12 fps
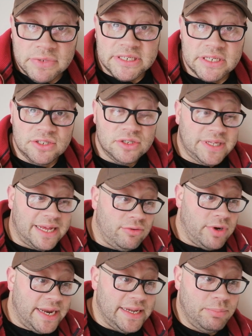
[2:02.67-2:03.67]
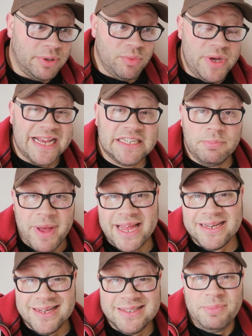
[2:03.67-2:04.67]
It does look downgraded, but we
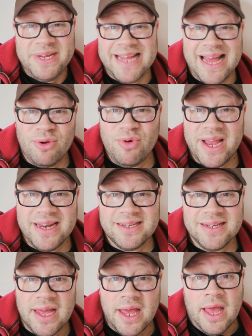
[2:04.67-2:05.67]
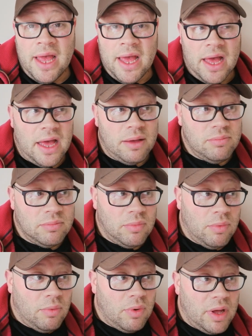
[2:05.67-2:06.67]
expected it to be downgraded. Um,
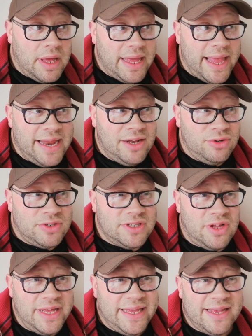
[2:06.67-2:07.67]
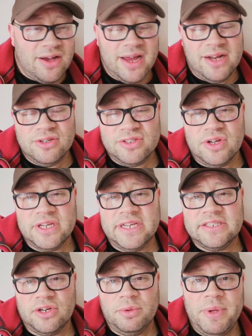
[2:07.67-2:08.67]
it looks like, it kind of looks like
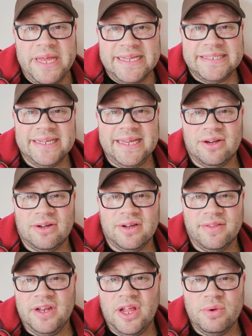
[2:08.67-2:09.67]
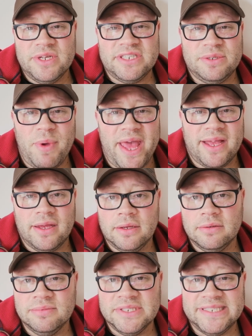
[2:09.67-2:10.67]
it's on a P C on like the lowest spec
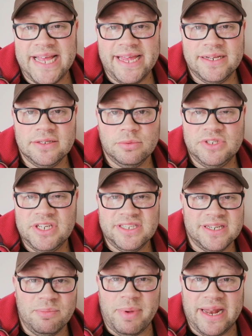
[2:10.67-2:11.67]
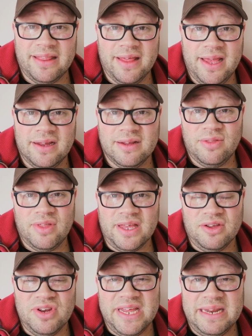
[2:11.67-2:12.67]
settings, which isn't a bad thing. I don't think
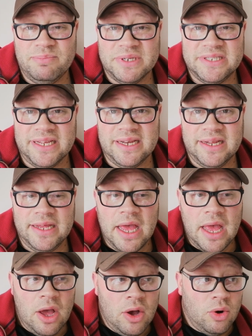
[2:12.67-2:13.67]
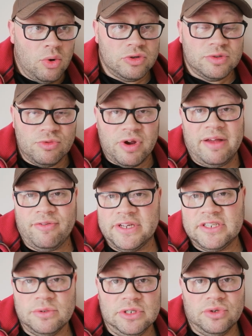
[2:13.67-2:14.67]
you need particularly awesome
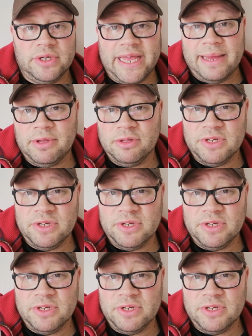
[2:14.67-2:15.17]
graphics to enjoy a game like The